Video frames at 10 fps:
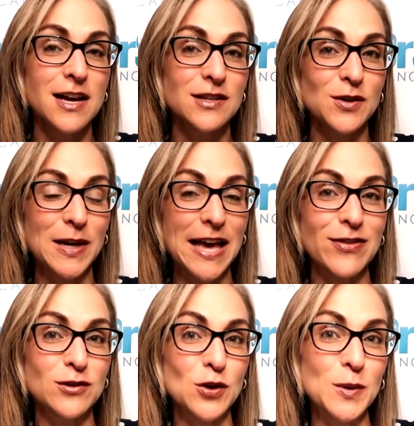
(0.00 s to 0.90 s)
So again,
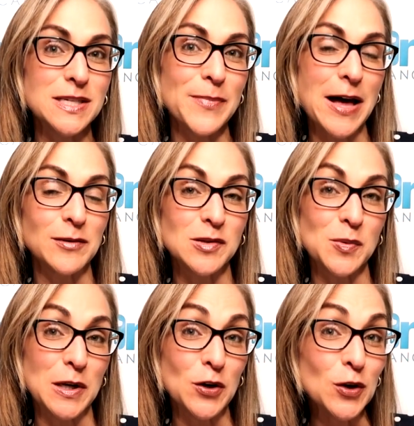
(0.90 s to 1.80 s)
there's always a balance
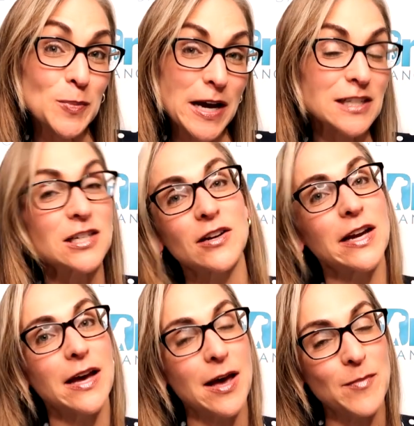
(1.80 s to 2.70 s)
between good
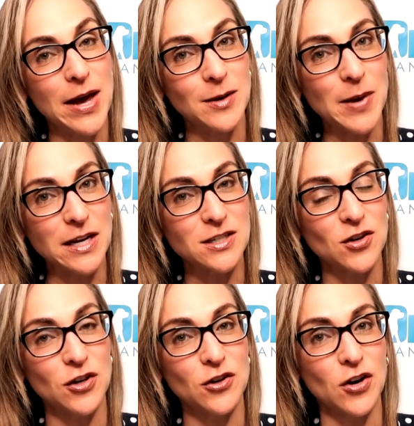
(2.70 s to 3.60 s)
bacteria and bad
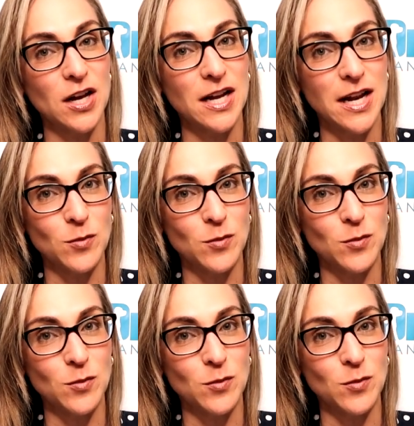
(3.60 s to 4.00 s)
bacteria in your gut,